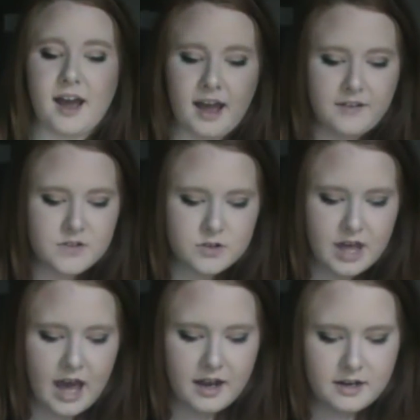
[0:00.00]
after
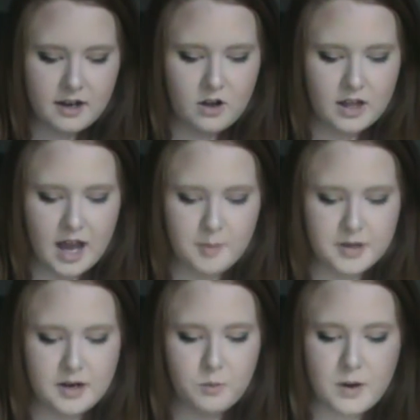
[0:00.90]
that all
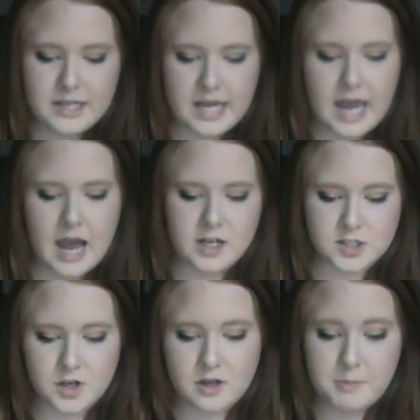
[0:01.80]
happened, one day I
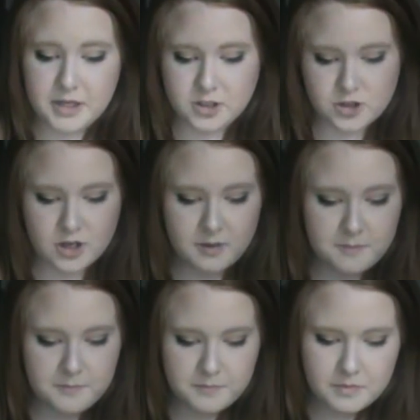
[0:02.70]
took a picture
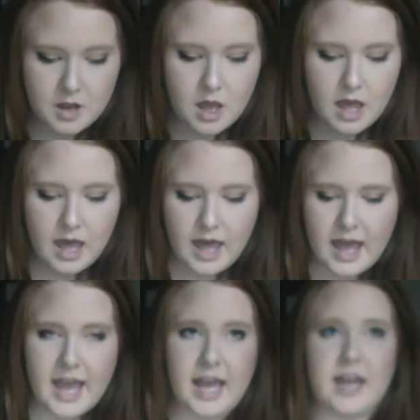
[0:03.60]

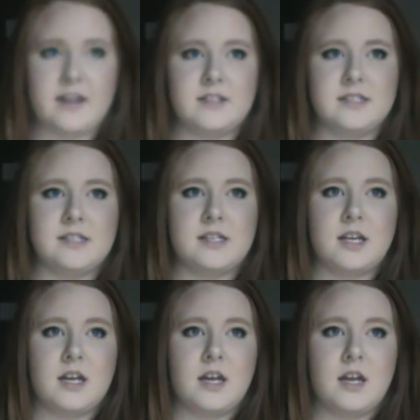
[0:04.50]
and
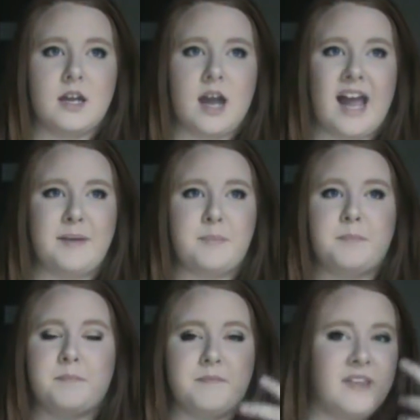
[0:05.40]
I
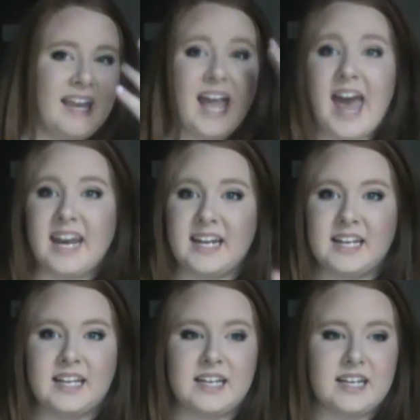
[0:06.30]
like edited
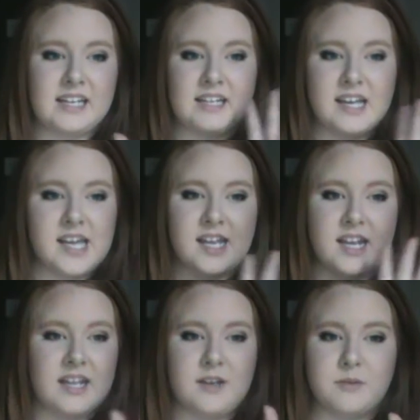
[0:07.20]
it,
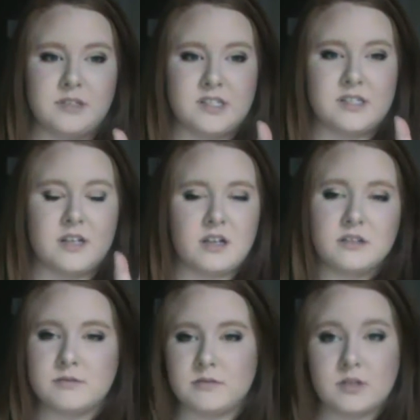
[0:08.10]
and it was,
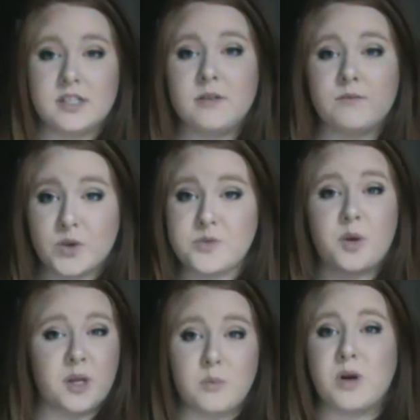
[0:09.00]
first of
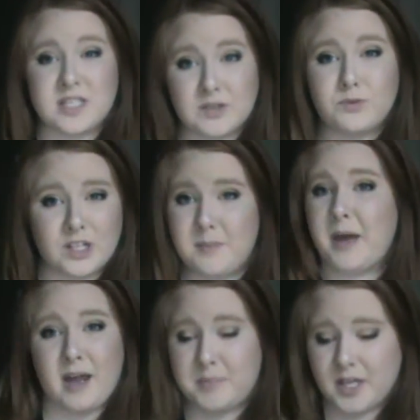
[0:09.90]
all, it was a really
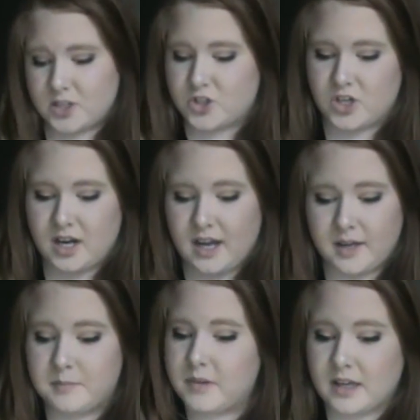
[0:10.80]
bad picture. I
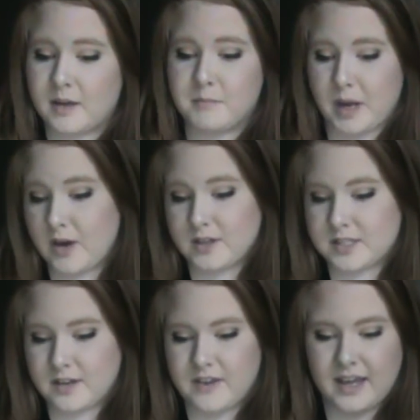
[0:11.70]
am like
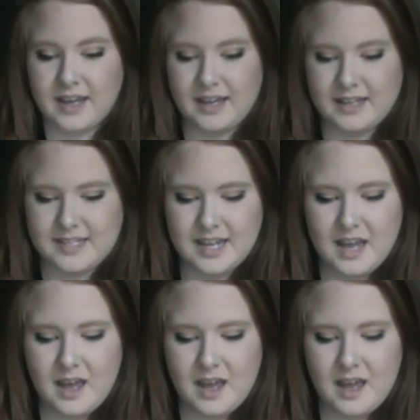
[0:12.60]
embarrassed of it.